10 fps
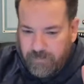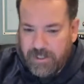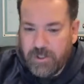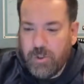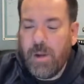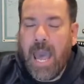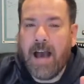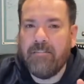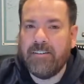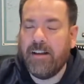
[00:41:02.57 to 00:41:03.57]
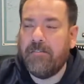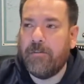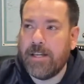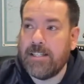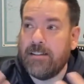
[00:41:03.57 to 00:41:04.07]
do you have enough
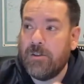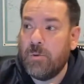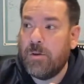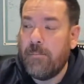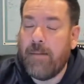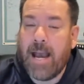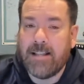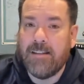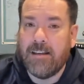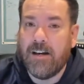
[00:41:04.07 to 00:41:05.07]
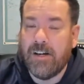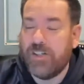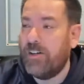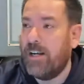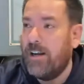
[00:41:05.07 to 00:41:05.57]
reason to come back to the
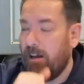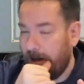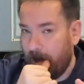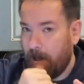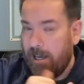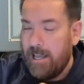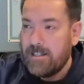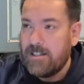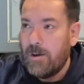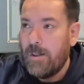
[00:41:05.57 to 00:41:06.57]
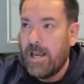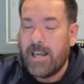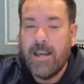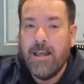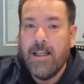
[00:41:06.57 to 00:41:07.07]
country? And so
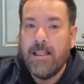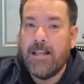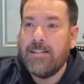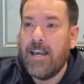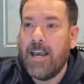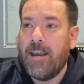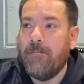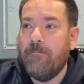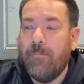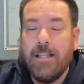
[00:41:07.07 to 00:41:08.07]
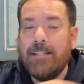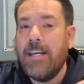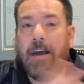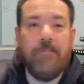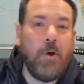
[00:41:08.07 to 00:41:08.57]
like, let's say
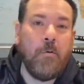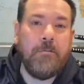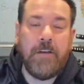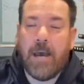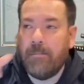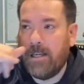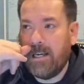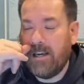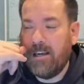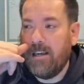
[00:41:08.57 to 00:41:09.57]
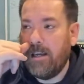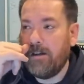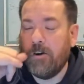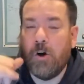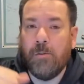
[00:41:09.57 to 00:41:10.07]
you have no family
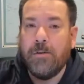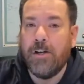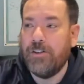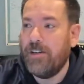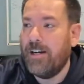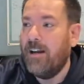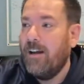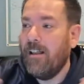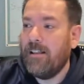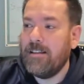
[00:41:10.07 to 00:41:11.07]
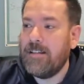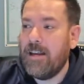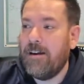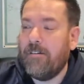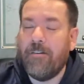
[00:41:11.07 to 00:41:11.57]
in your home country. Let's say
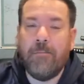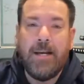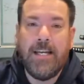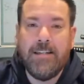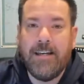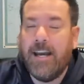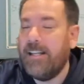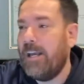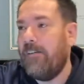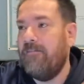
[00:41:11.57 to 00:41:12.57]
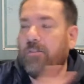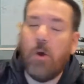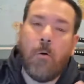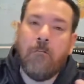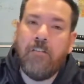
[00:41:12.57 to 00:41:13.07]
you're from India and you have
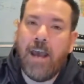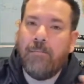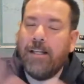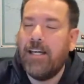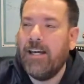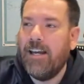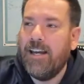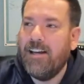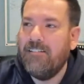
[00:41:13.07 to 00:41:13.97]
no family